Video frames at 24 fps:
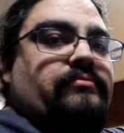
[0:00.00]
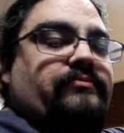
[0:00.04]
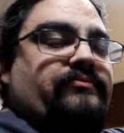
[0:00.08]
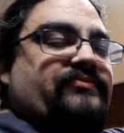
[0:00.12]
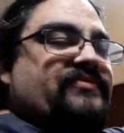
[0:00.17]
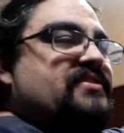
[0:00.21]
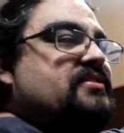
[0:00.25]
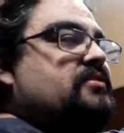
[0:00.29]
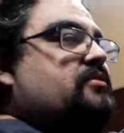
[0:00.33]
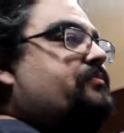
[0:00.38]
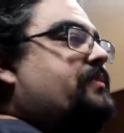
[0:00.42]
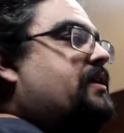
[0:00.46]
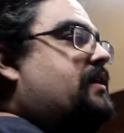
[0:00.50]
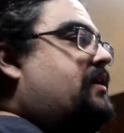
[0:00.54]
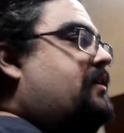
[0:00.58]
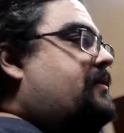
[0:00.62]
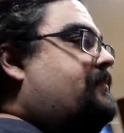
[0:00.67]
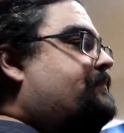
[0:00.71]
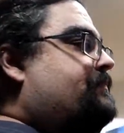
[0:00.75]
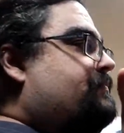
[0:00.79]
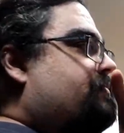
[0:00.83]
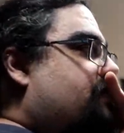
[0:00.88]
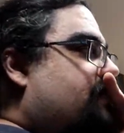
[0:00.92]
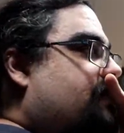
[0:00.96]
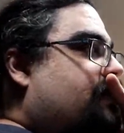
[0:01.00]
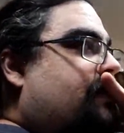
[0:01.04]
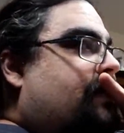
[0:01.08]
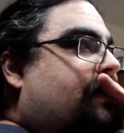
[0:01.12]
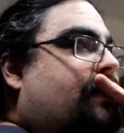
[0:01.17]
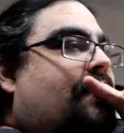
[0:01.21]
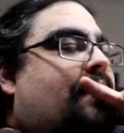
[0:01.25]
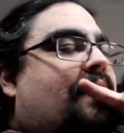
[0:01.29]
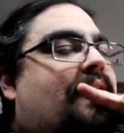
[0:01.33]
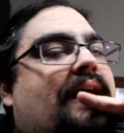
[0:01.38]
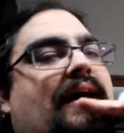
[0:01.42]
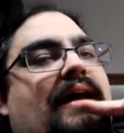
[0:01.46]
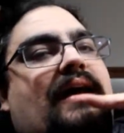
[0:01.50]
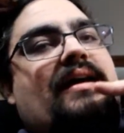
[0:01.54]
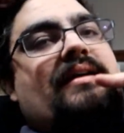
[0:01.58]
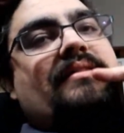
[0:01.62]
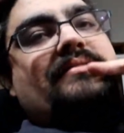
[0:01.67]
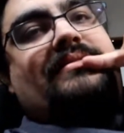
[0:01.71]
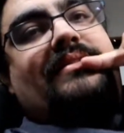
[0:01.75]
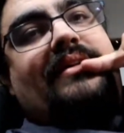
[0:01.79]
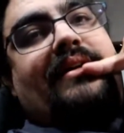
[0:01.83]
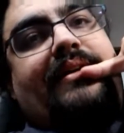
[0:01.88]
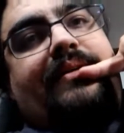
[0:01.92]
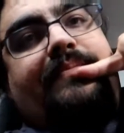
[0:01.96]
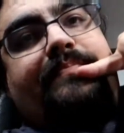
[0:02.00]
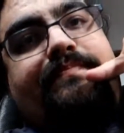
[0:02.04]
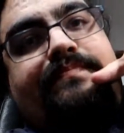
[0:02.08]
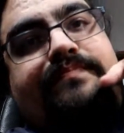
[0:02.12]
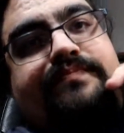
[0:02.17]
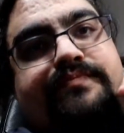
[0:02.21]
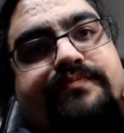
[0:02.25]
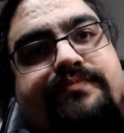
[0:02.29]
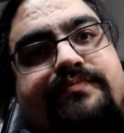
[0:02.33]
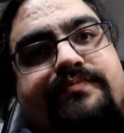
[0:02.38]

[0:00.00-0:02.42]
physical media as um